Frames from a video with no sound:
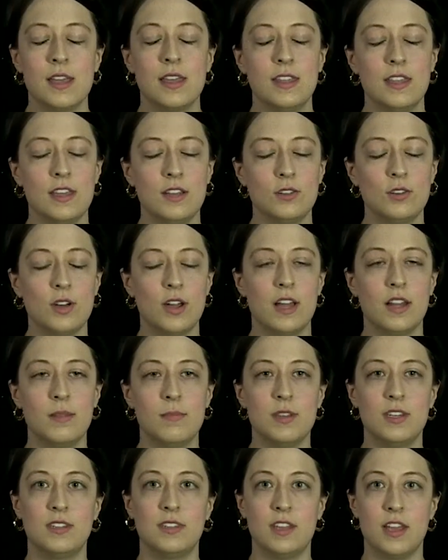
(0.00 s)
These are
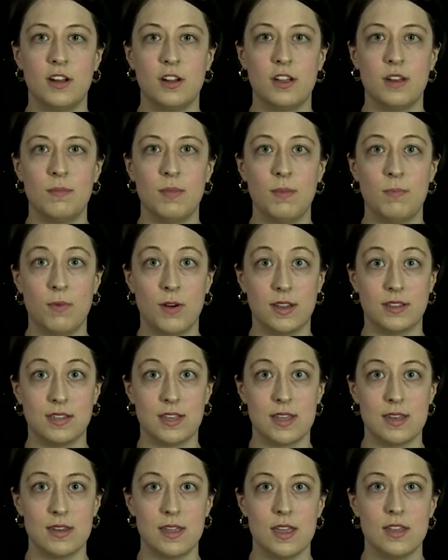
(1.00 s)
elements that are going to be present.